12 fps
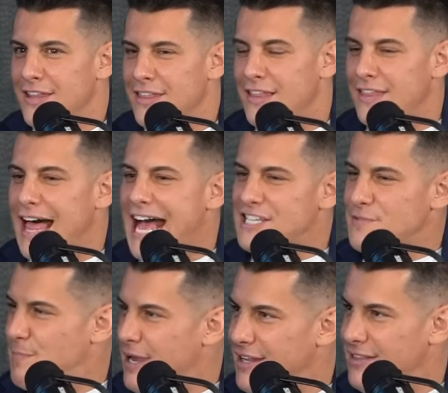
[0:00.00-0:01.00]
the
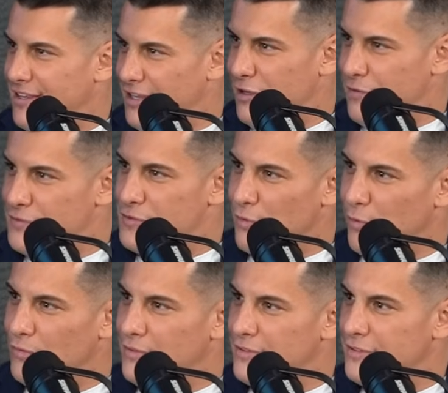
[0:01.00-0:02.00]
last painting you've
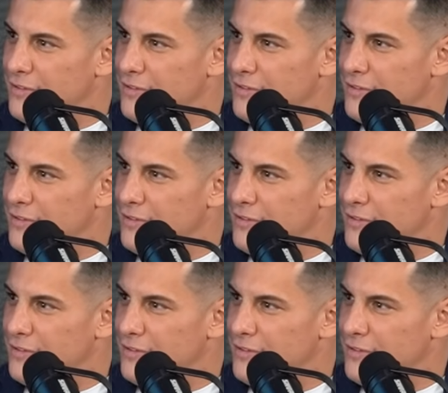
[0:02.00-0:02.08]
sold